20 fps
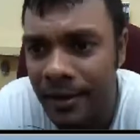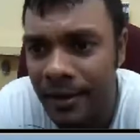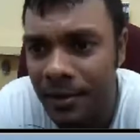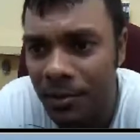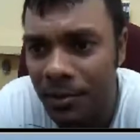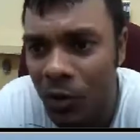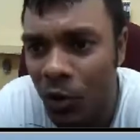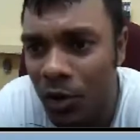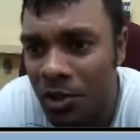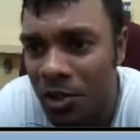
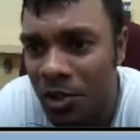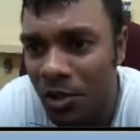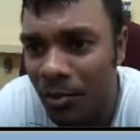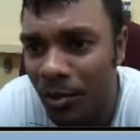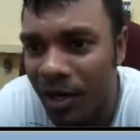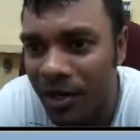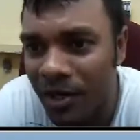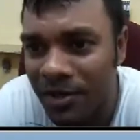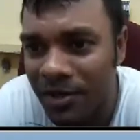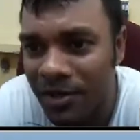or, uh,
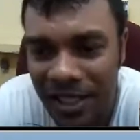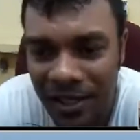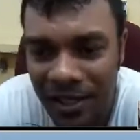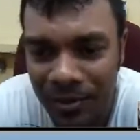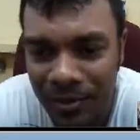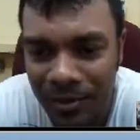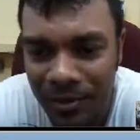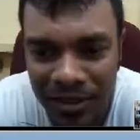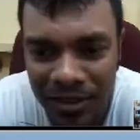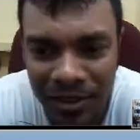you
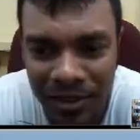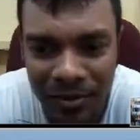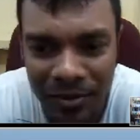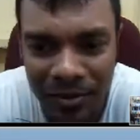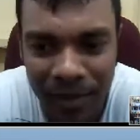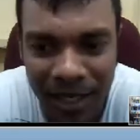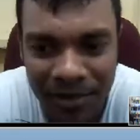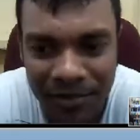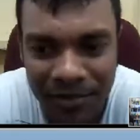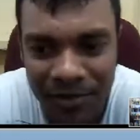know,
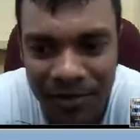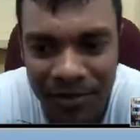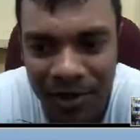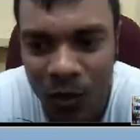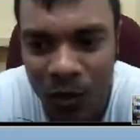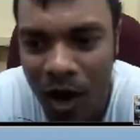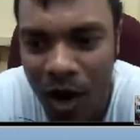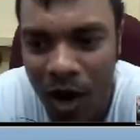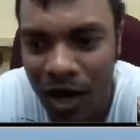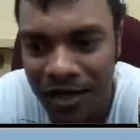or
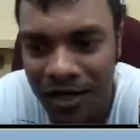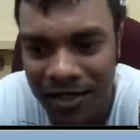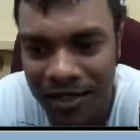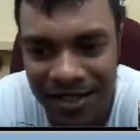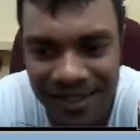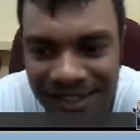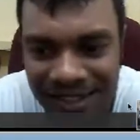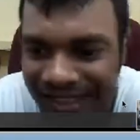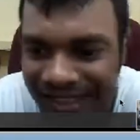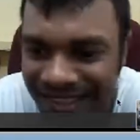any
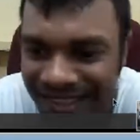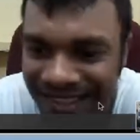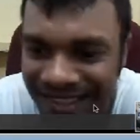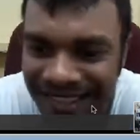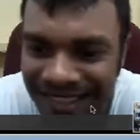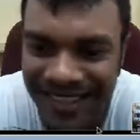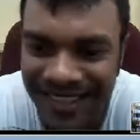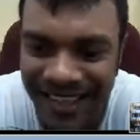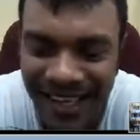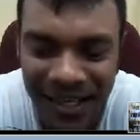thank yous or
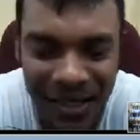anything. Oh,